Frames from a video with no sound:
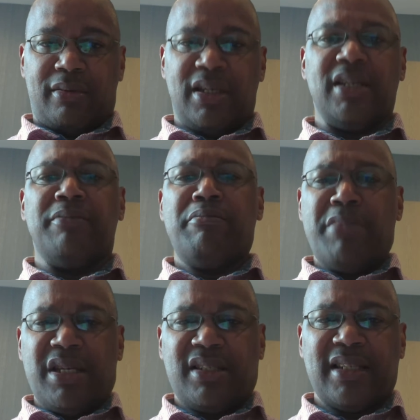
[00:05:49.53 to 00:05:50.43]
it
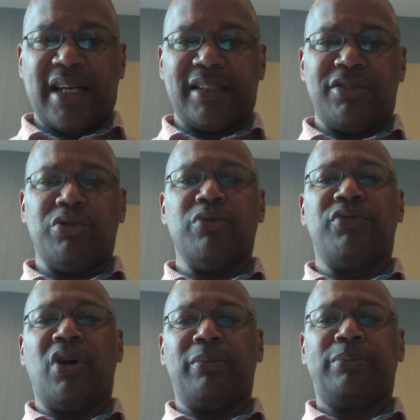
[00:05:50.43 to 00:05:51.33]
means that
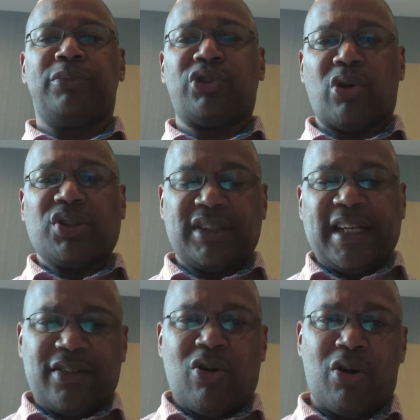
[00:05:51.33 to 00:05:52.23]
you've not
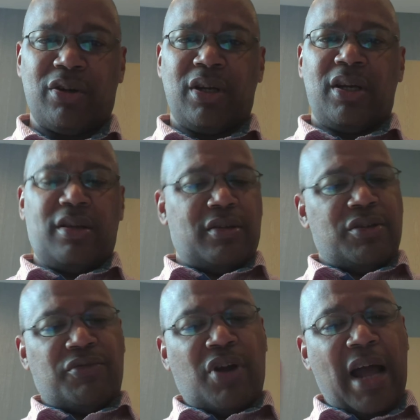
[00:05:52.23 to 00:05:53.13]
trusted God.
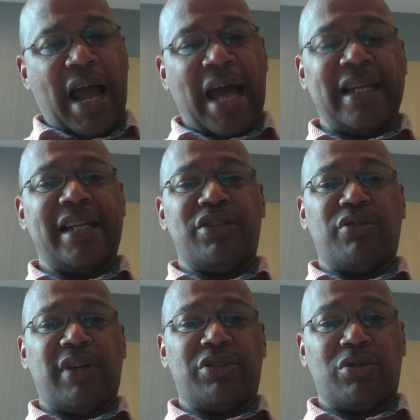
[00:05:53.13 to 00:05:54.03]
You've not handed it
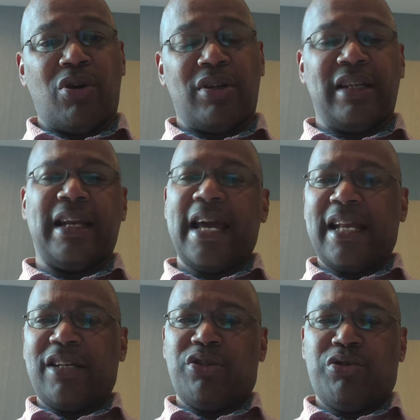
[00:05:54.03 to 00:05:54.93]
over to God,
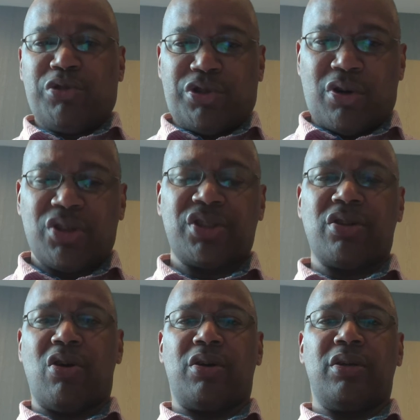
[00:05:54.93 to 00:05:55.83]
neither do you
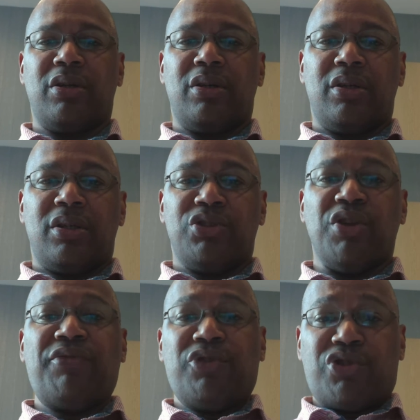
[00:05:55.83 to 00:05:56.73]
trust God. So
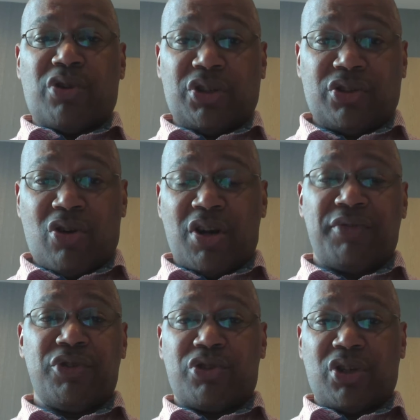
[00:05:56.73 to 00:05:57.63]
if you trust God,
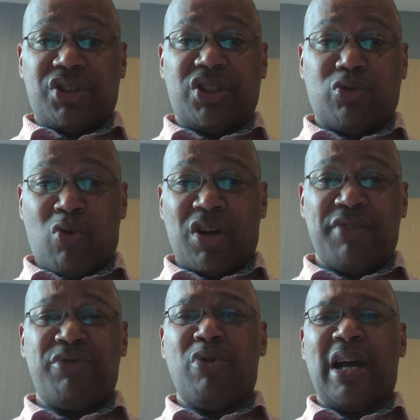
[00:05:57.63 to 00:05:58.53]
if you trust His Word,
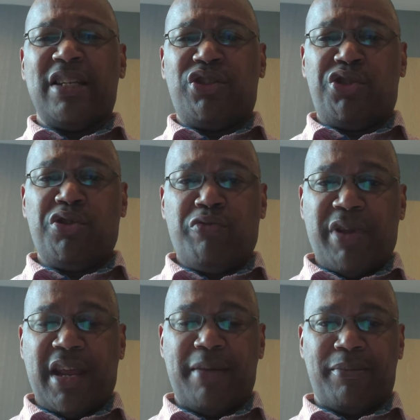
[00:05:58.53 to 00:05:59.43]
if you are in tune
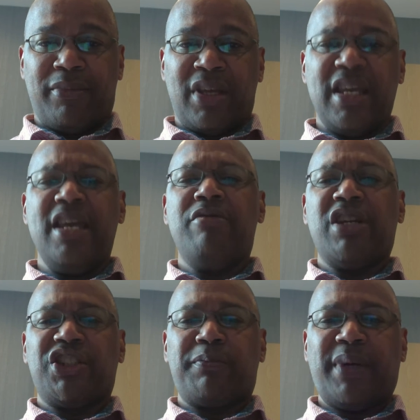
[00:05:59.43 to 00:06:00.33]
with Him,
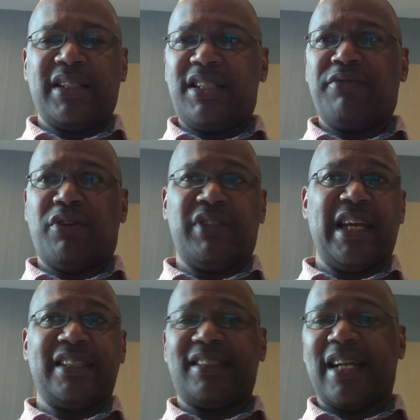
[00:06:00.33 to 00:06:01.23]
irrespective of the
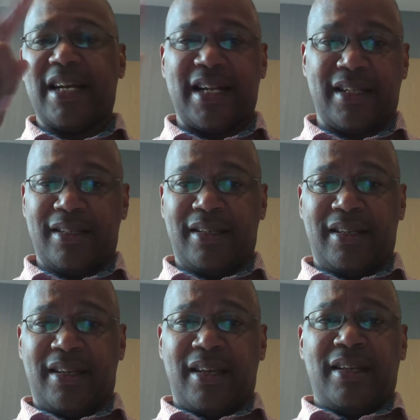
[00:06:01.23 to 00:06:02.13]
external,
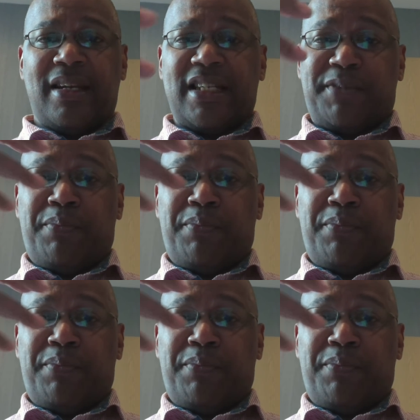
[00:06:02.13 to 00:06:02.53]
there's